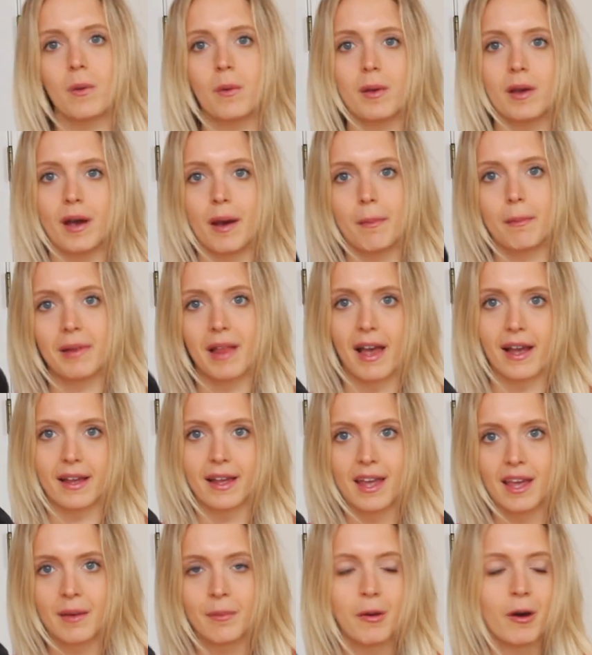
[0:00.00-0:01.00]
We got
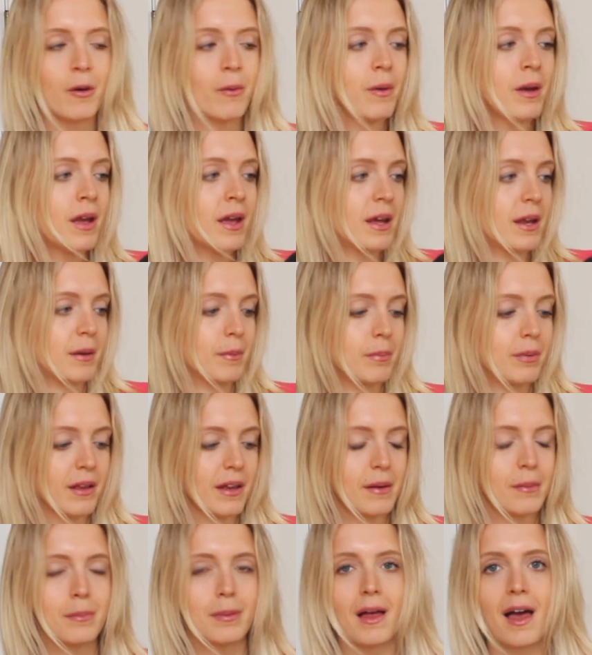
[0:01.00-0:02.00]
black camo and
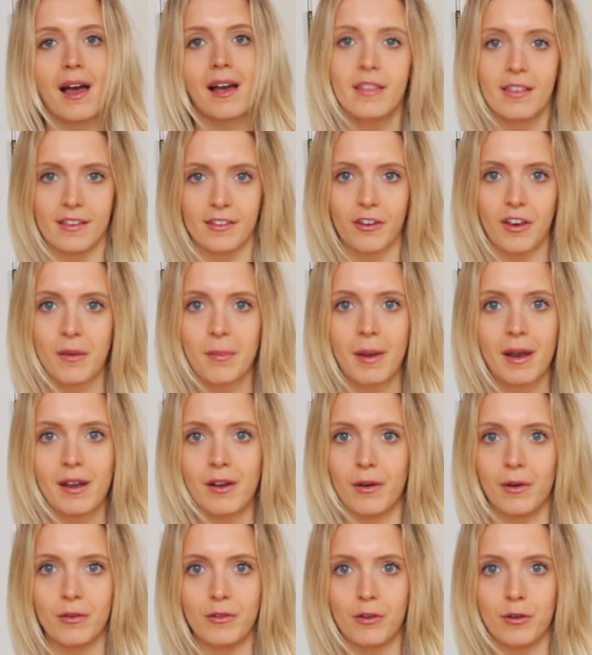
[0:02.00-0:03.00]
plain black. These are like my
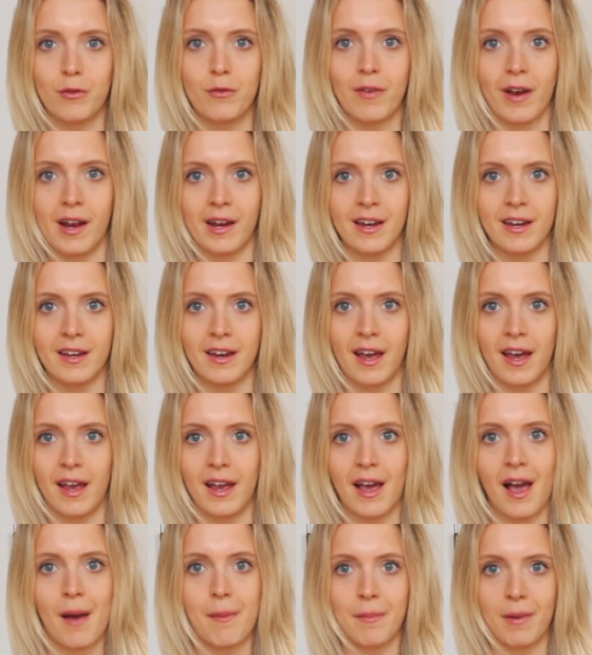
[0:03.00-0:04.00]
go-to rainy
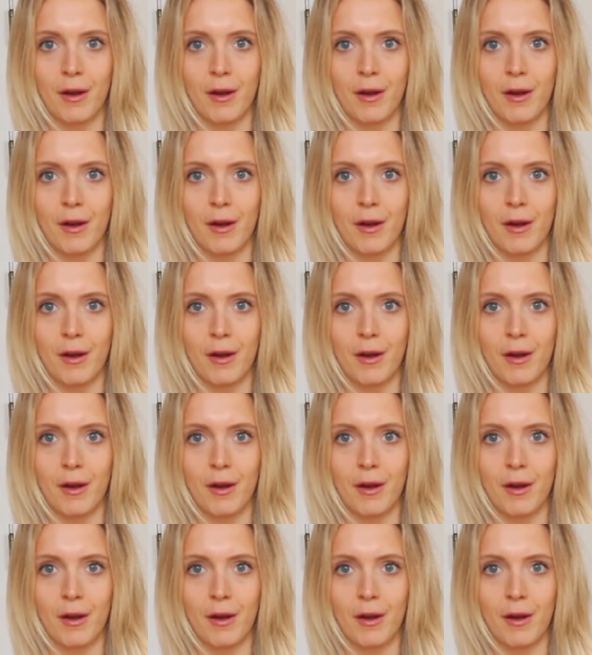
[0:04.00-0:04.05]
day, I'm